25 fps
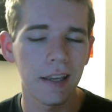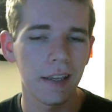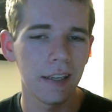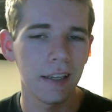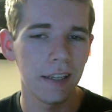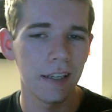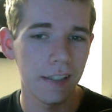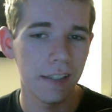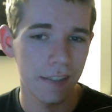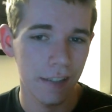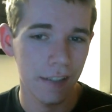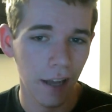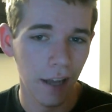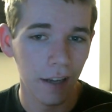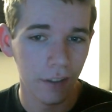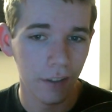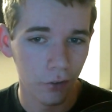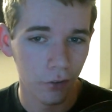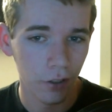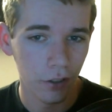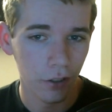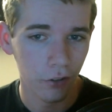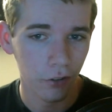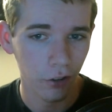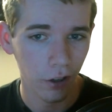He's not a
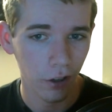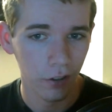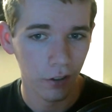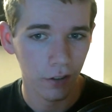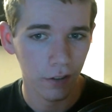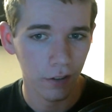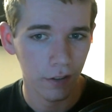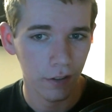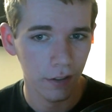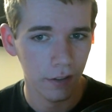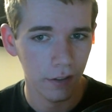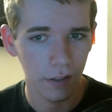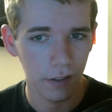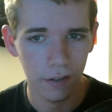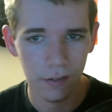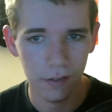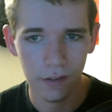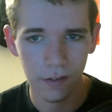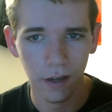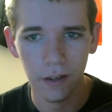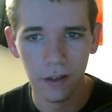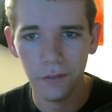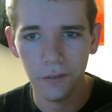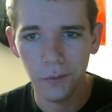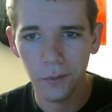trick shotter, he's
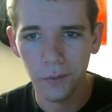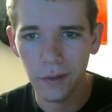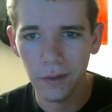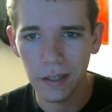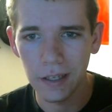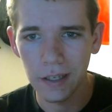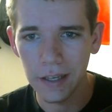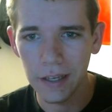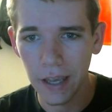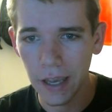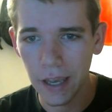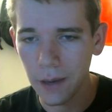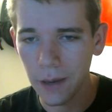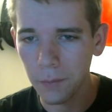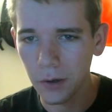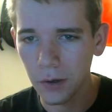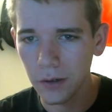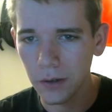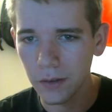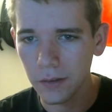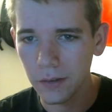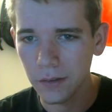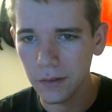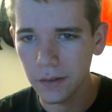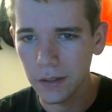not even really a gamer,
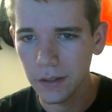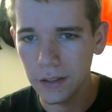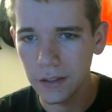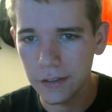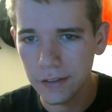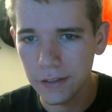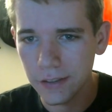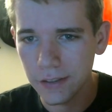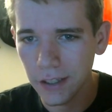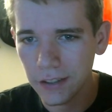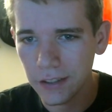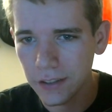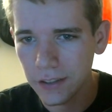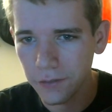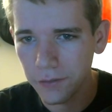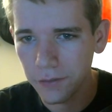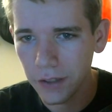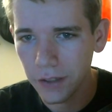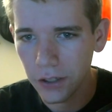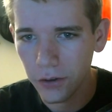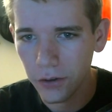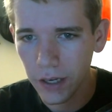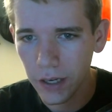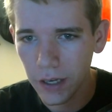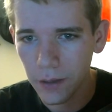he sucks at
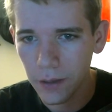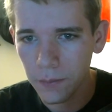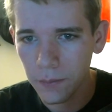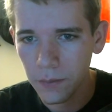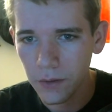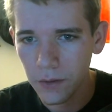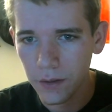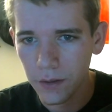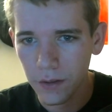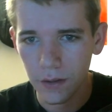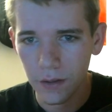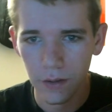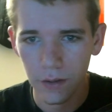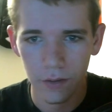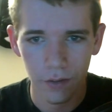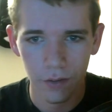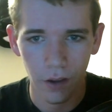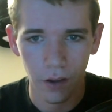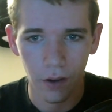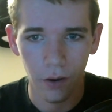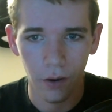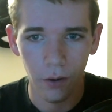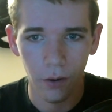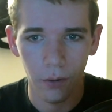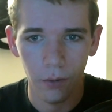video games,
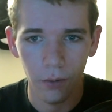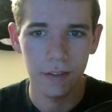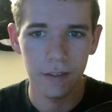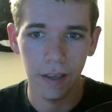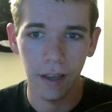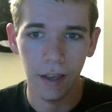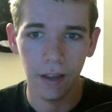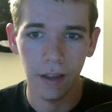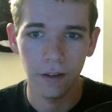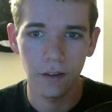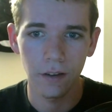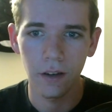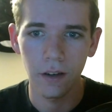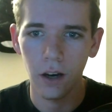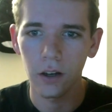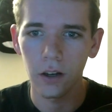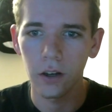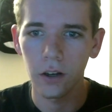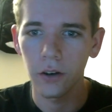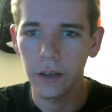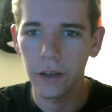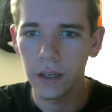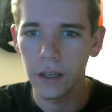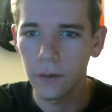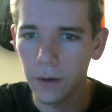so yeah, I'll go
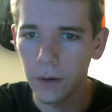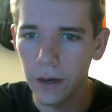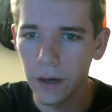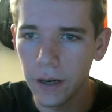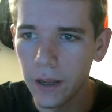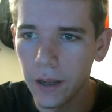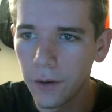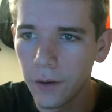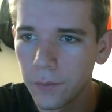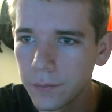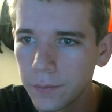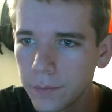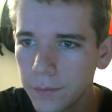get him right now.